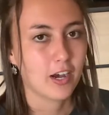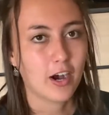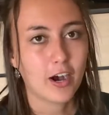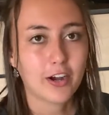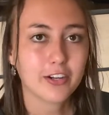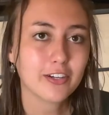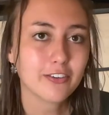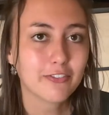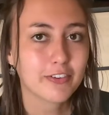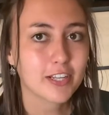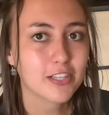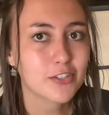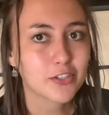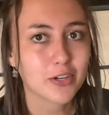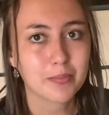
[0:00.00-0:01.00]
On your
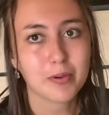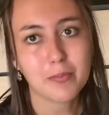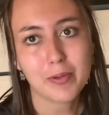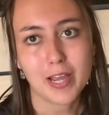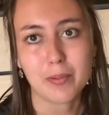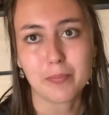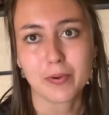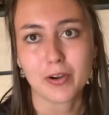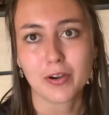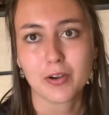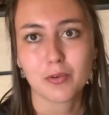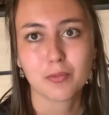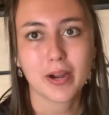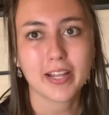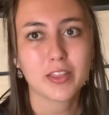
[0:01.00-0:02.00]
fifth strip of paper,
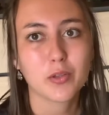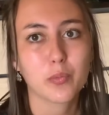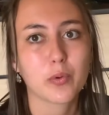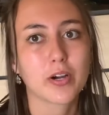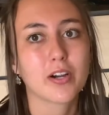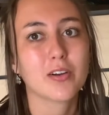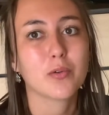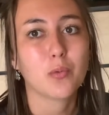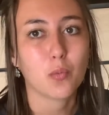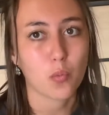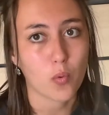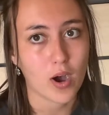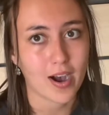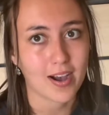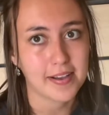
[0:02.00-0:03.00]
write the word
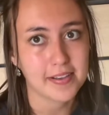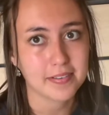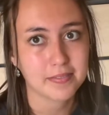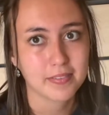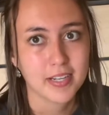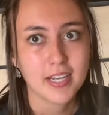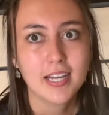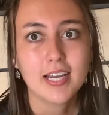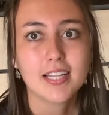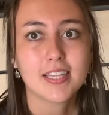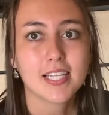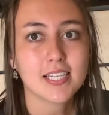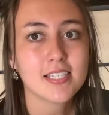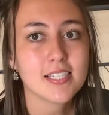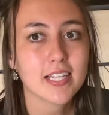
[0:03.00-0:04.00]
why.
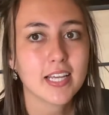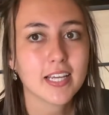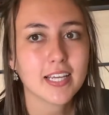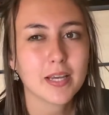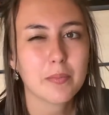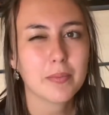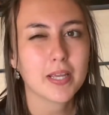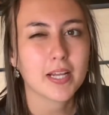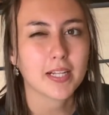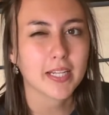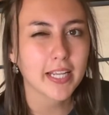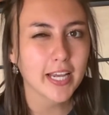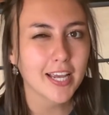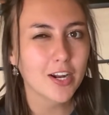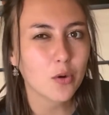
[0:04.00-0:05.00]
This link can be a
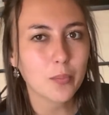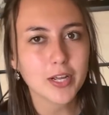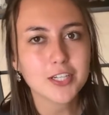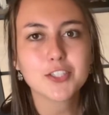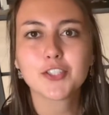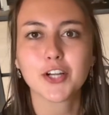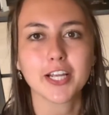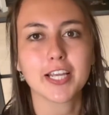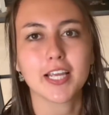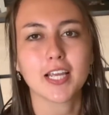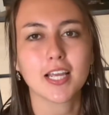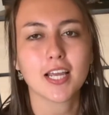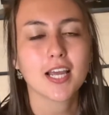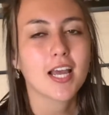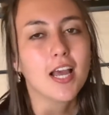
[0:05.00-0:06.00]
little bit tricky.
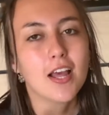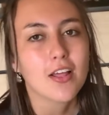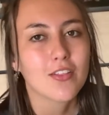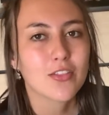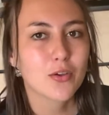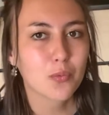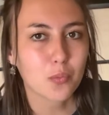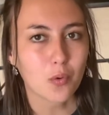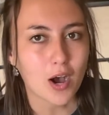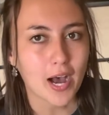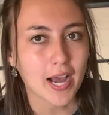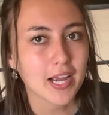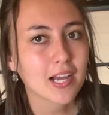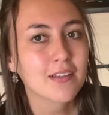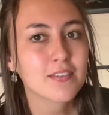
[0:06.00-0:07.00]
The
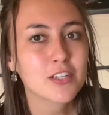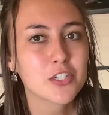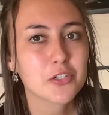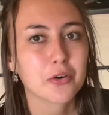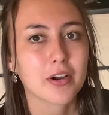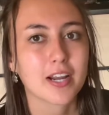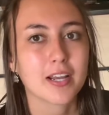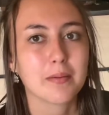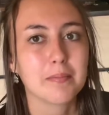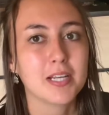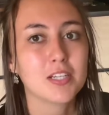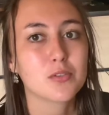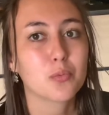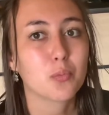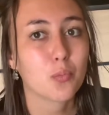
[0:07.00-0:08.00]
why of the story
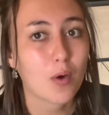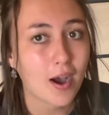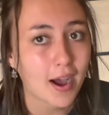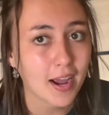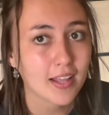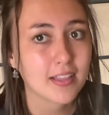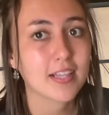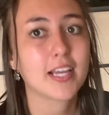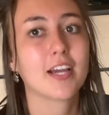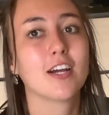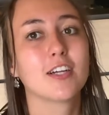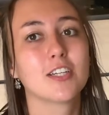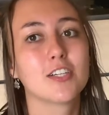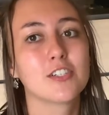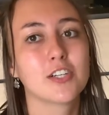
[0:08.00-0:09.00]
means why the
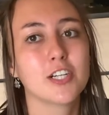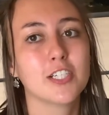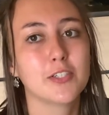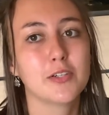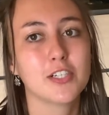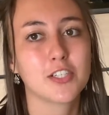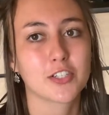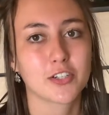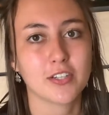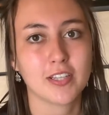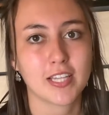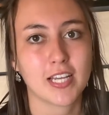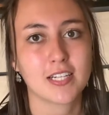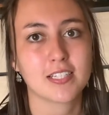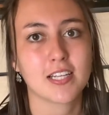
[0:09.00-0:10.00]
characters are doing certain
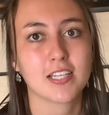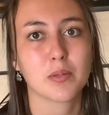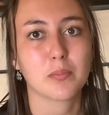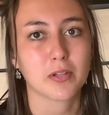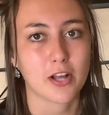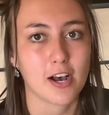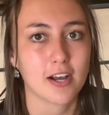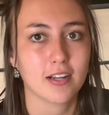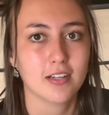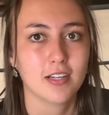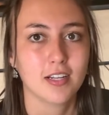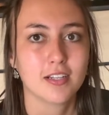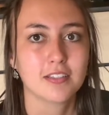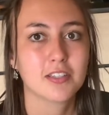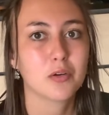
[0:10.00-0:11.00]
things in the plot.
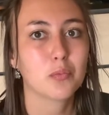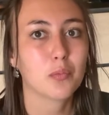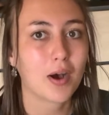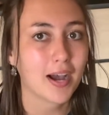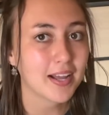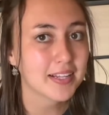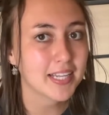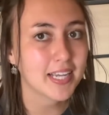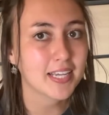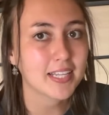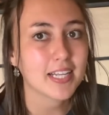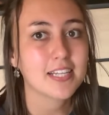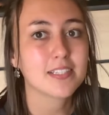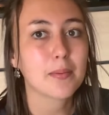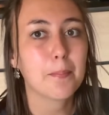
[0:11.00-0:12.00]
The why link
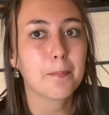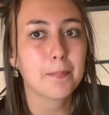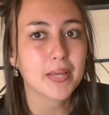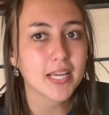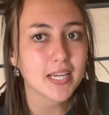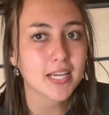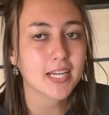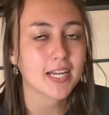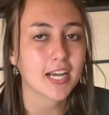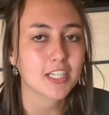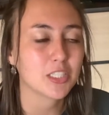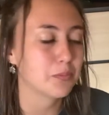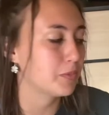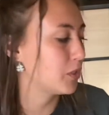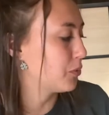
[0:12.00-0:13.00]
is a big
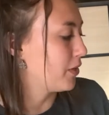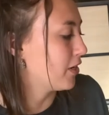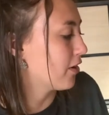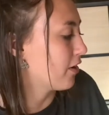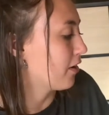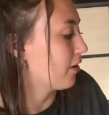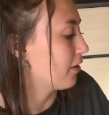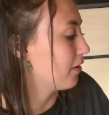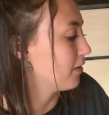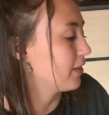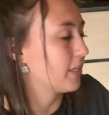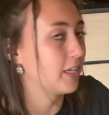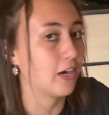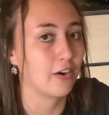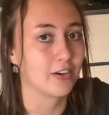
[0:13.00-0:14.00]
connection between all
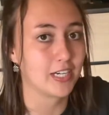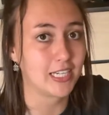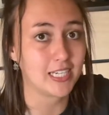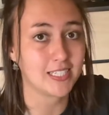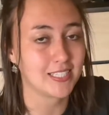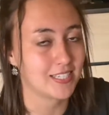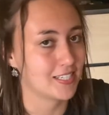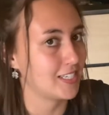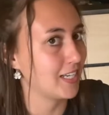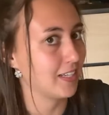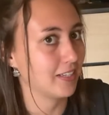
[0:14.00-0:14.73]
the already existing